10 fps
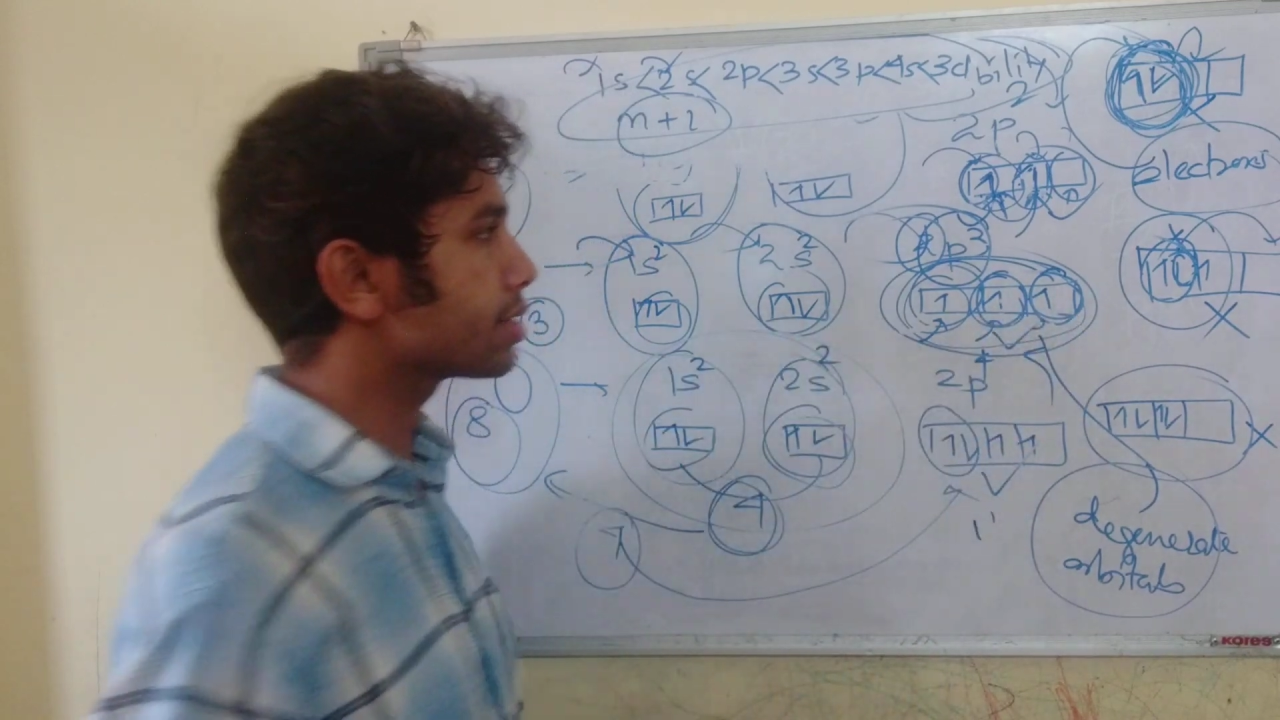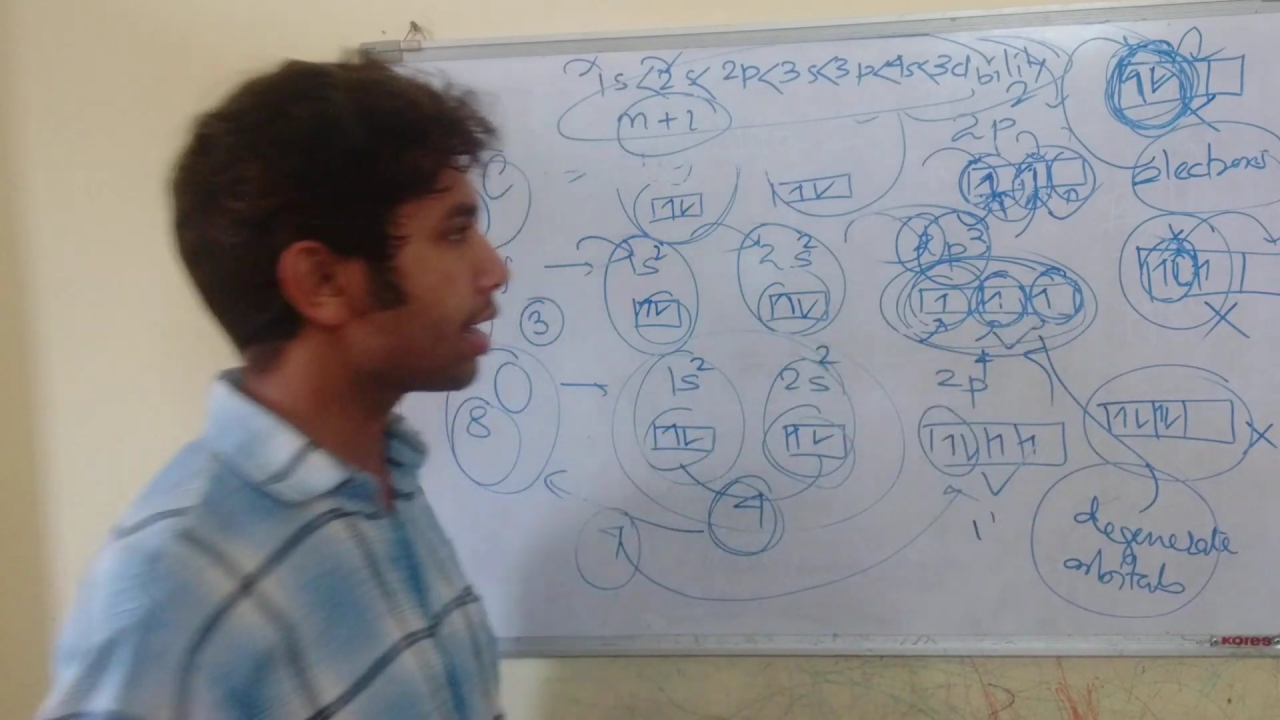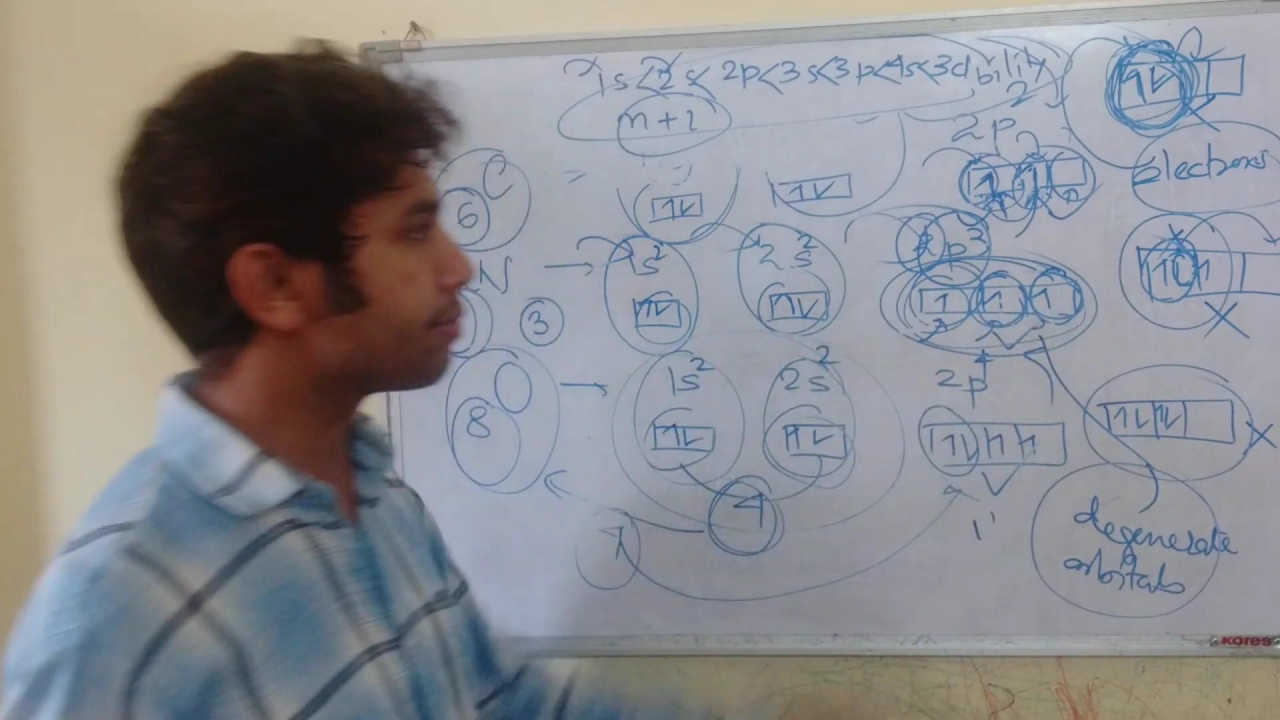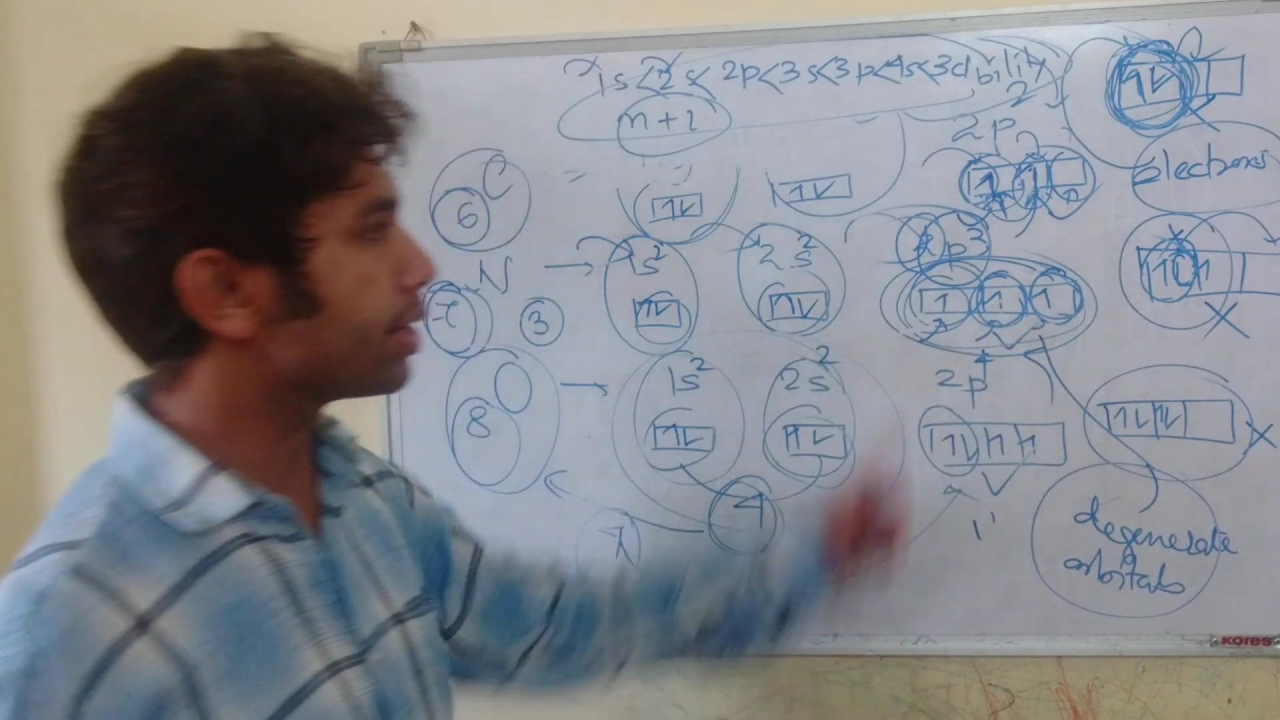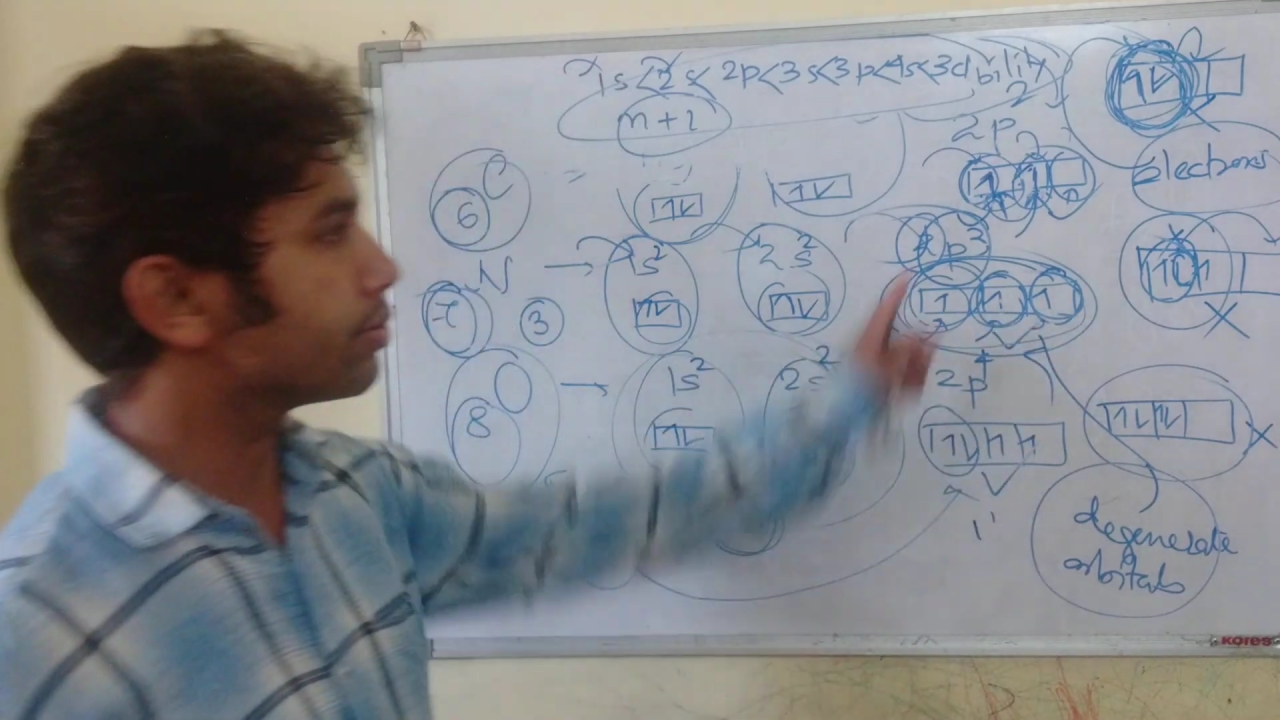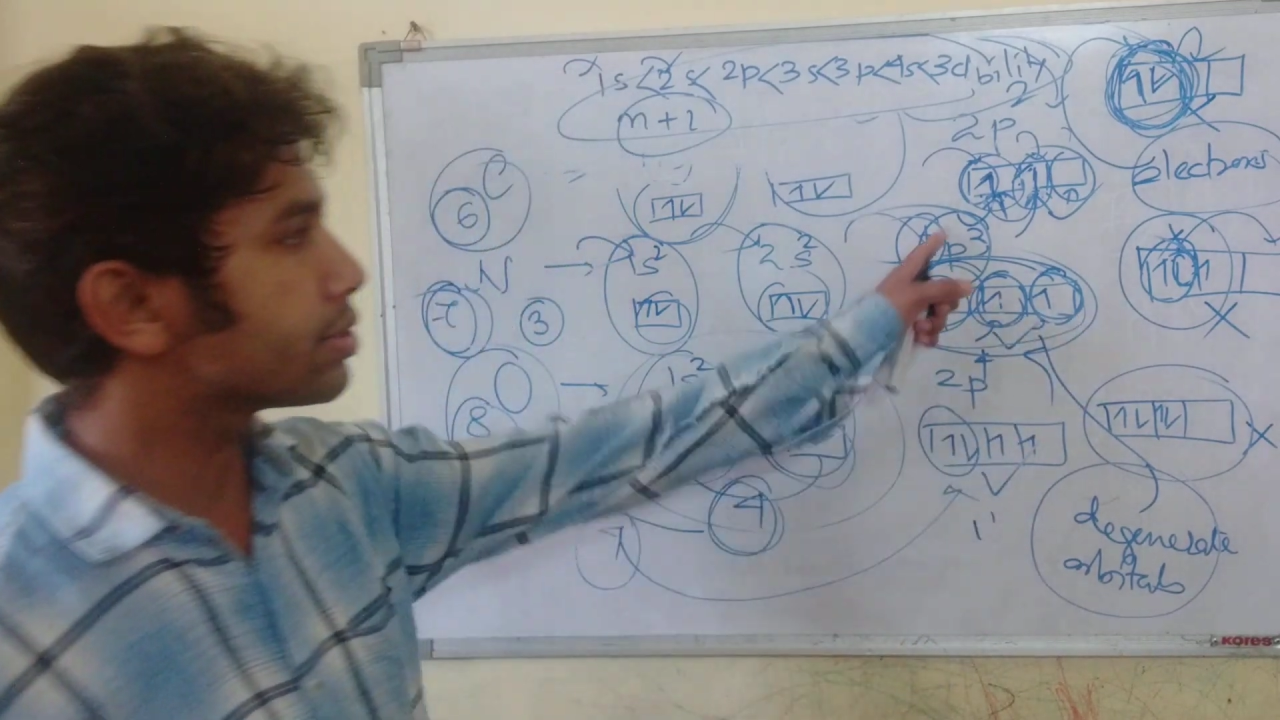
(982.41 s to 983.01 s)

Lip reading: N value